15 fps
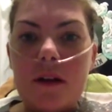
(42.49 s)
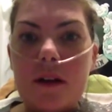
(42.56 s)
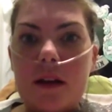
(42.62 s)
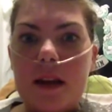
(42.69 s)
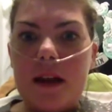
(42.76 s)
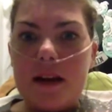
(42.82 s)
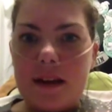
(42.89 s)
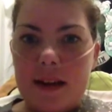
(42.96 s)

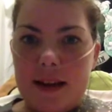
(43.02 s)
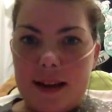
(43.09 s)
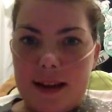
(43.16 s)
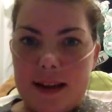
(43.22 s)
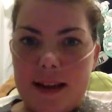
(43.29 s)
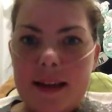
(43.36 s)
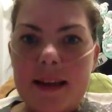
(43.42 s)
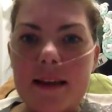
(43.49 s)

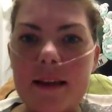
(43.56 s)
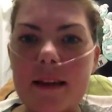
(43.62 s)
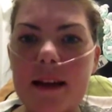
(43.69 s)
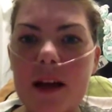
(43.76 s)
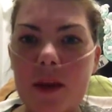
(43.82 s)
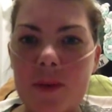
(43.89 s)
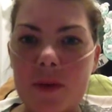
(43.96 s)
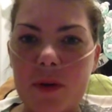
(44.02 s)
Luckily,
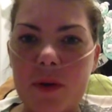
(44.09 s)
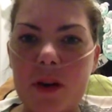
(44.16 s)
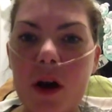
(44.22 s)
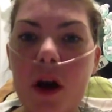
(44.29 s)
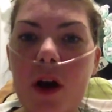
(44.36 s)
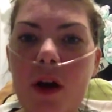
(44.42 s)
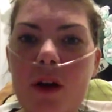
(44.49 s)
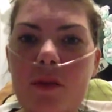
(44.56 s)
I'm going
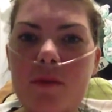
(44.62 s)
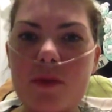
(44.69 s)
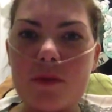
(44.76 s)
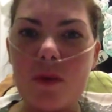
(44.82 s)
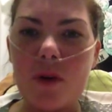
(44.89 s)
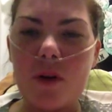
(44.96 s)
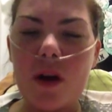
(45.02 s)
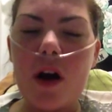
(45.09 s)
home
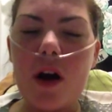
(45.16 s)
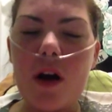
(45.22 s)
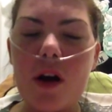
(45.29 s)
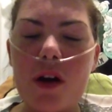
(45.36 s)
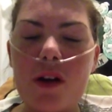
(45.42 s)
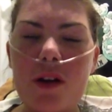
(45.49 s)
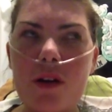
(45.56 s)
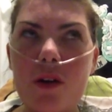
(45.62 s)

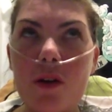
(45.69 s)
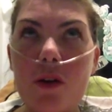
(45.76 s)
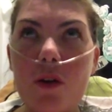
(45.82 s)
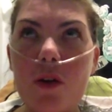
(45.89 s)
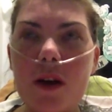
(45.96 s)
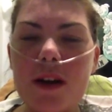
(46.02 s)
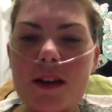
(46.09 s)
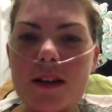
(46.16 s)

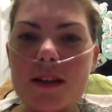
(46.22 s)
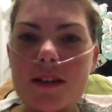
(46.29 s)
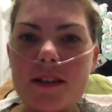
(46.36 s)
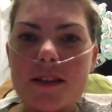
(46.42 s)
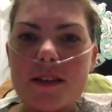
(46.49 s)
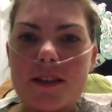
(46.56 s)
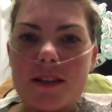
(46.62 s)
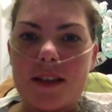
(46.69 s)
tomorrow,
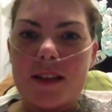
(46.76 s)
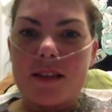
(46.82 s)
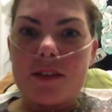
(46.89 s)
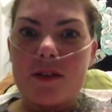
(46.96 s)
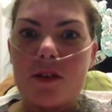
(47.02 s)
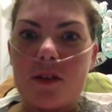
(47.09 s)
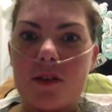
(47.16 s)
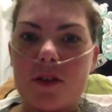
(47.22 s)
so that's
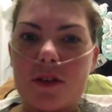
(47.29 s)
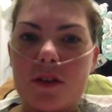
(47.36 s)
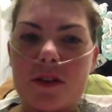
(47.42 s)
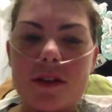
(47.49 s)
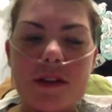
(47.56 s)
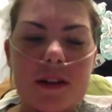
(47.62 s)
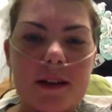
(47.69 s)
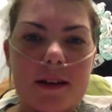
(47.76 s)
so
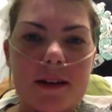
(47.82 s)
good.